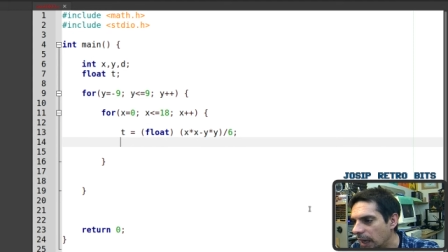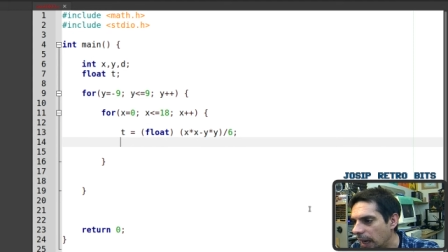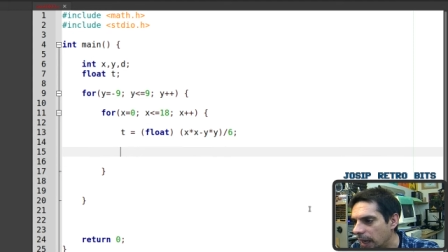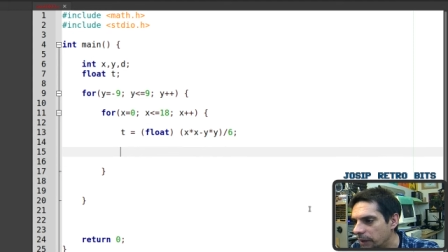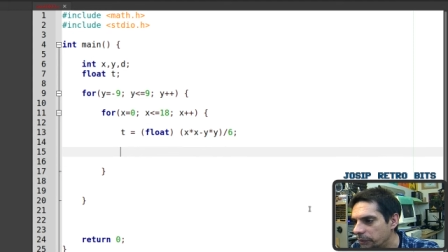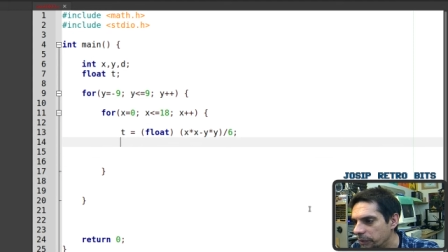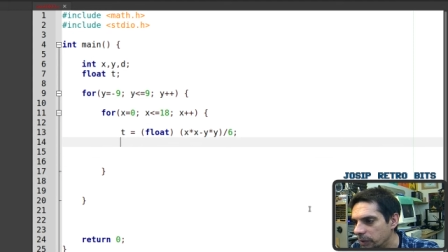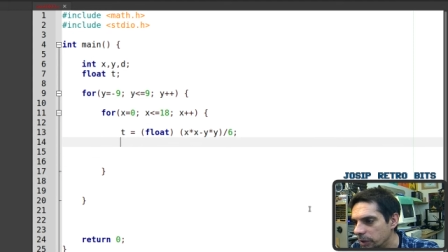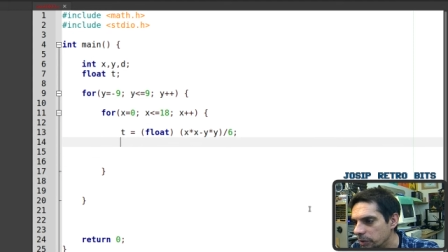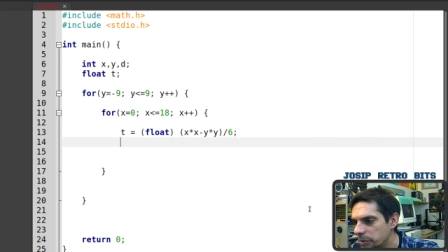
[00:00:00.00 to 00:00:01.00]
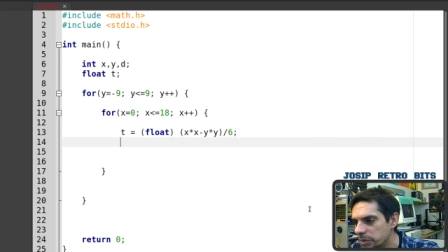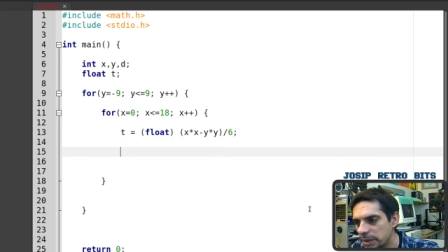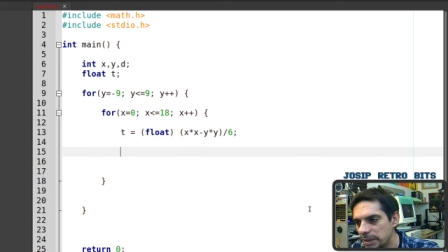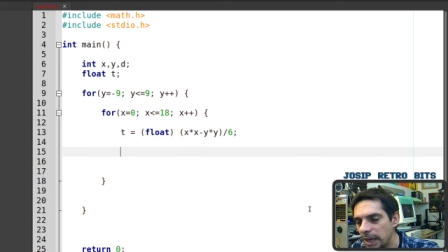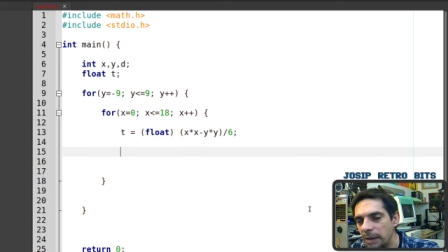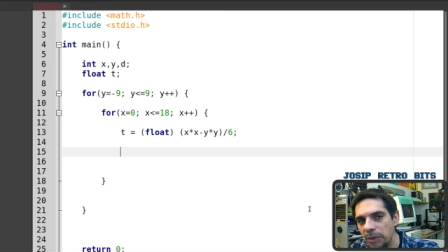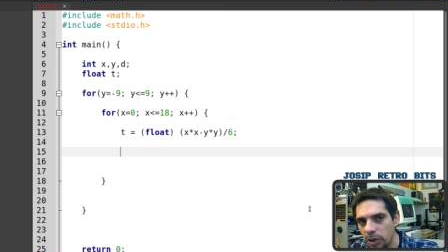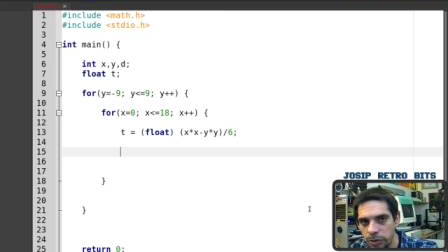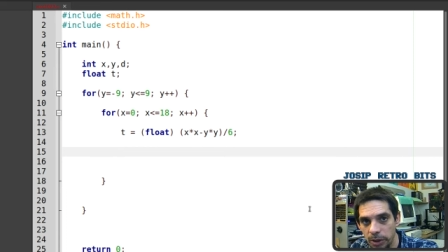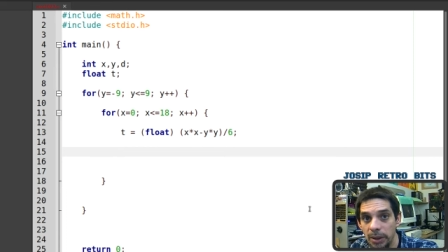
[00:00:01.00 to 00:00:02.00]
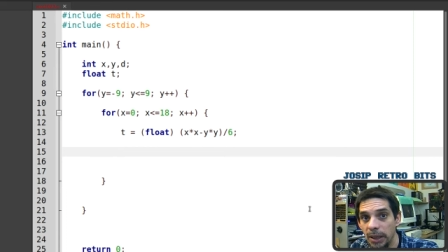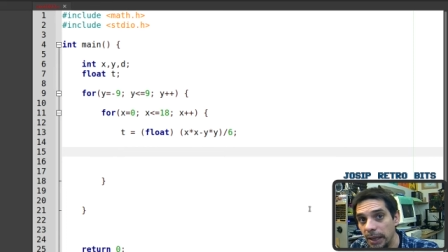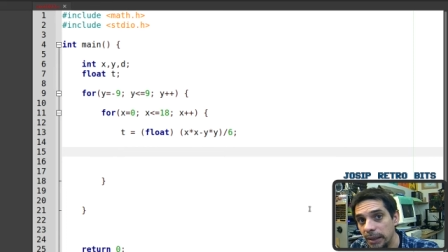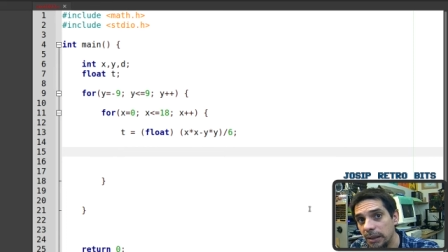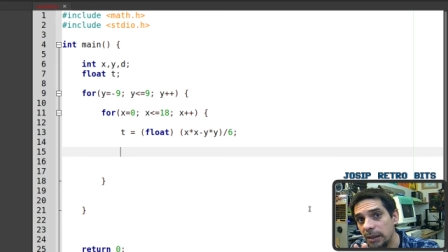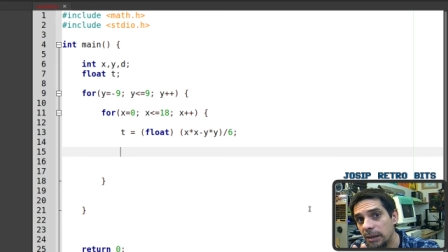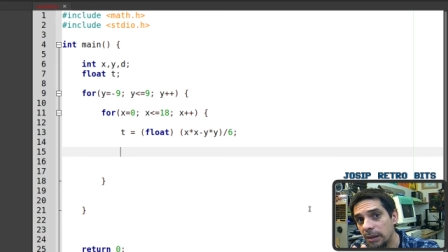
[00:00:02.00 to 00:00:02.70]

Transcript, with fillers: And we will use the same logic like